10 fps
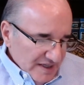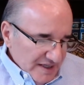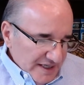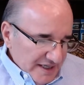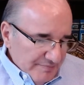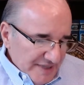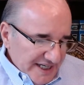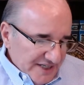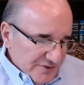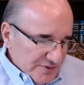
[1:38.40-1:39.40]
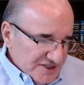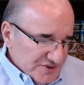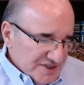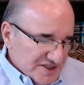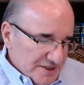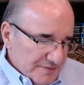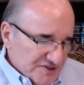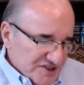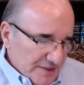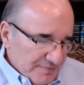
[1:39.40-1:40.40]
"and many countries
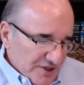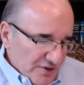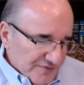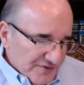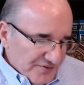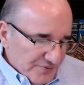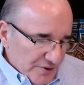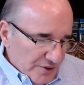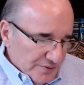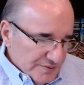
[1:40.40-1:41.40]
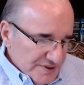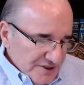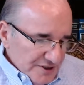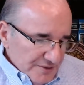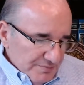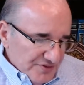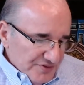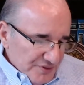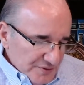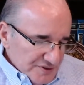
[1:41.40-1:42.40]
shall be overthrown, but
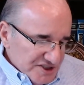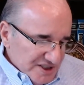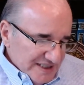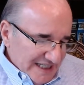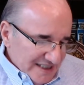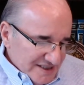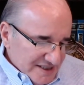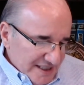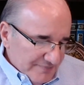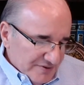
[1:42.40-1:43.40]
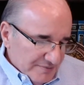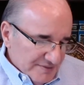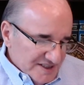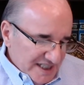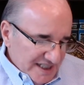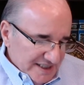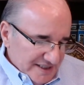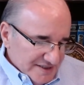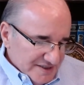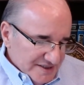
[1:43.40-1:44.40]
those shall not escape from his
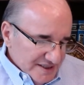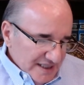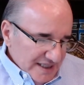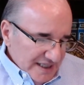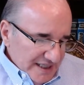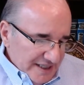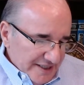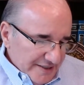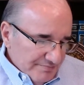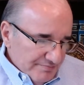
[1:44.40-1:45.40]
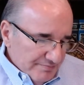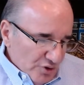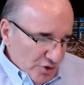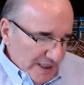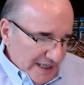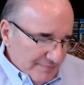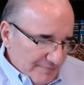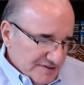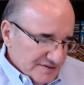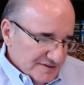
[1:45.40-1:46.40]
hands, Edom, Moab,
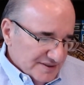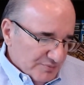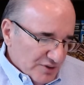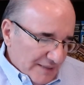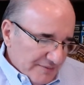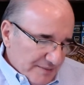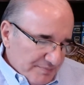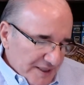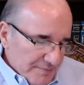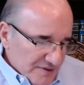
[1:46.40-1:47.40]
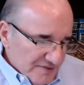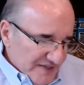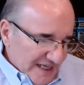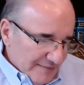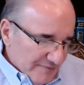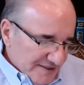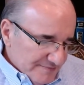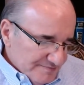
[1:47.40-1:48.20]
the prominent people of Ammon.